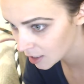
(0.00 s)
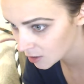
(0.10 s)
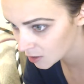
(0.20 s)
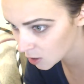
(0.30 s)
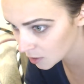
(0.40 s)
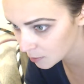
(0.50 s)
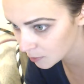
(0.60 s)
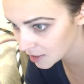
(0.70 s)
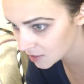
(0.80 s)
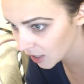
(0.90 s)
So, what's
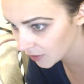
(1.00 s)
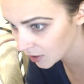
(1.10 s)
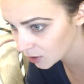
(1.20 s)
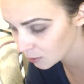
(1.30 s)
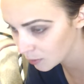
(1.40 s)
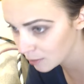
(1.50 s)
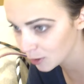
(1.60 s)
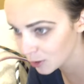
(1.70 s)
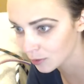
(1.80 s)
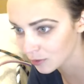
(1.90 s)
Ben's favorite hooping
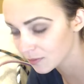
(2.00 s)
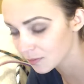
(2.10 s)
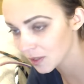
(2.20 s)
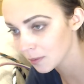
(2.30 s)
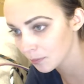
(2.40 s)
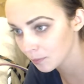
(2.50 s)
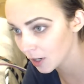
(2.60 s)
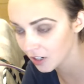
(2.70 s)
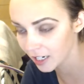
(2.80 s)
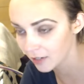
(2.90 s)
move?
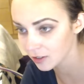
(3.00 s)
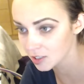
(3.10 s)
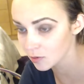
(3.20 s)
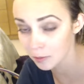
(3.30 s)
All right, first of all,